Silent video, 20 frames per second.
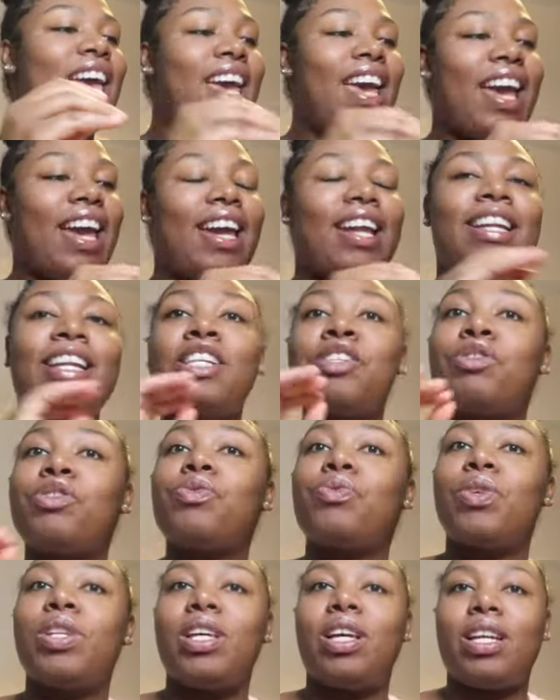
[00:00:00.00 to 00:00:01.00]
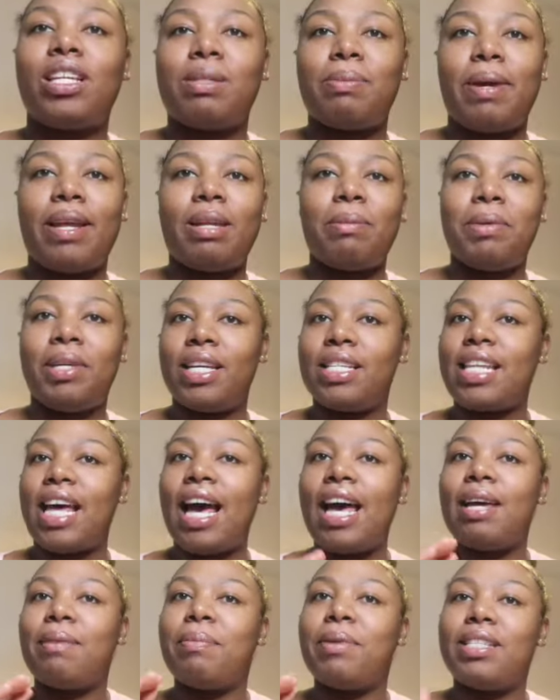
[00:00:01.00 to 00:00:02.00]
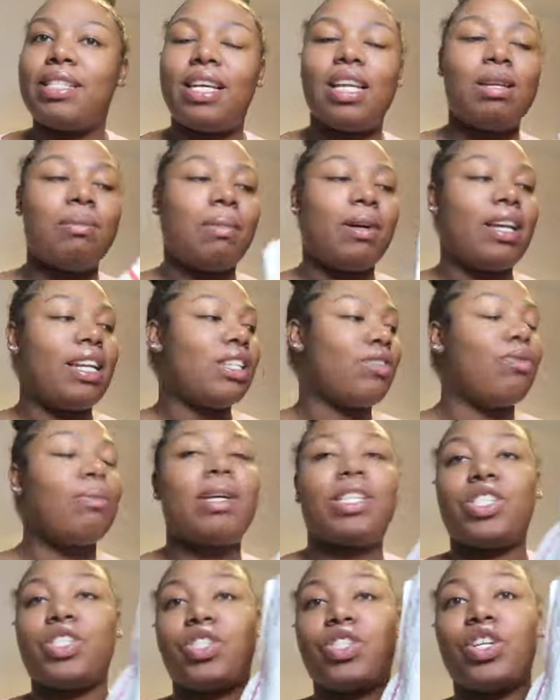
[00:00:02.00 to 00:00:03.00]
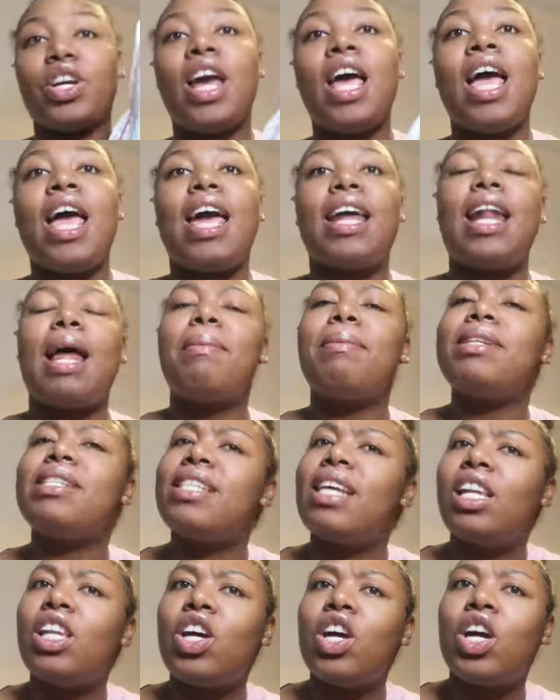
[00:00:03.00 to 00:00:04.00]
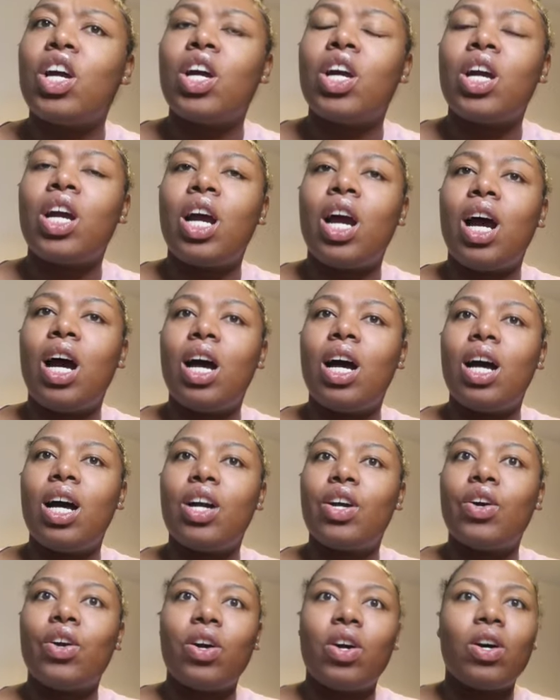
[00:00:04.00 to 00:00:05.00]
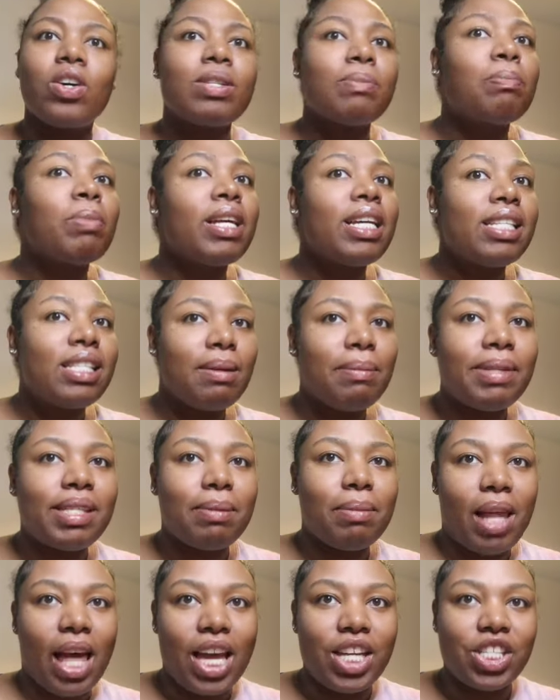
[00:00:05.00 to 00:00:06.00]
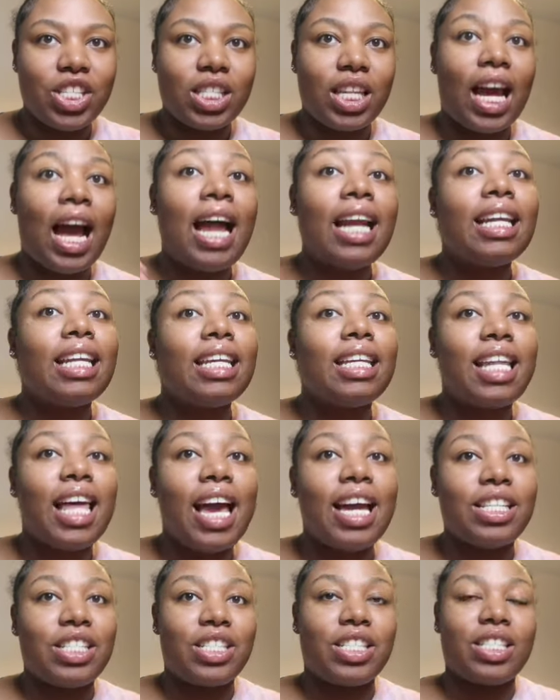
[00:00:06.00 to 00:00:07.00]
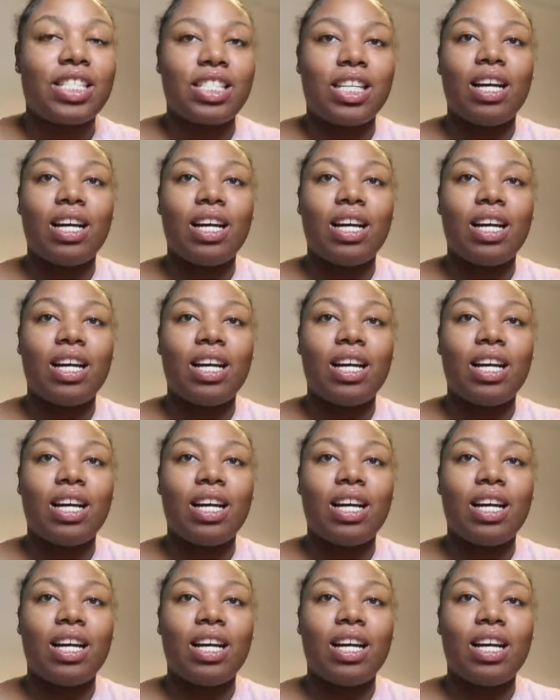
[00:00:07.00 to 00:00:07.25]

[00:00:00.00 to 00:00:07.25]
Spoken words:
And this was really unexpected because I had been telling it's from my sister, and I've been telling her, girls, please send me some lashes. Like, I need lashes.